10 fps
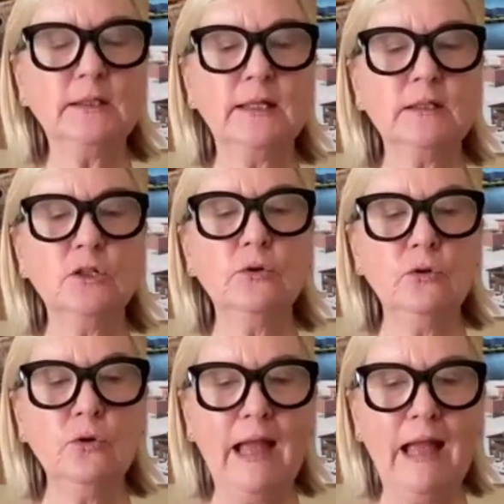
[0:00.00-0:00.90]
It, it, you,
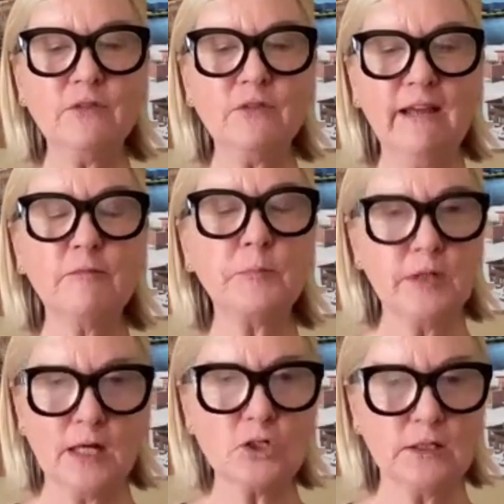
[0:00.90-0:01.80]
you have to have
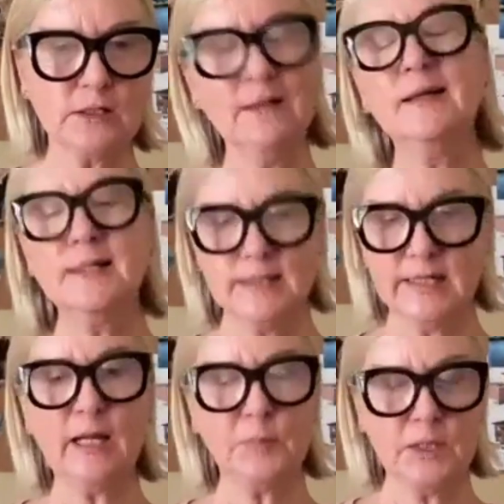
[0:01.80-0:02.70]
production
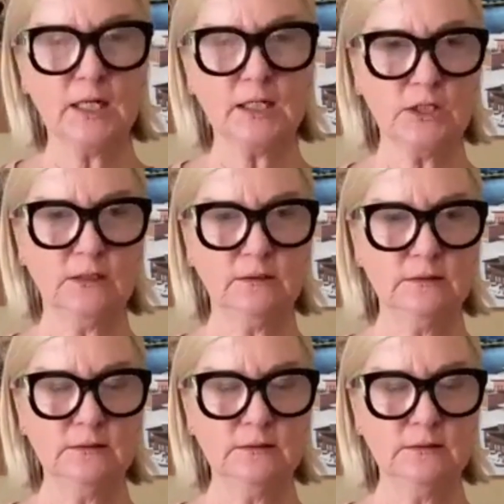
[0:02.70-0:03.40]
to get production.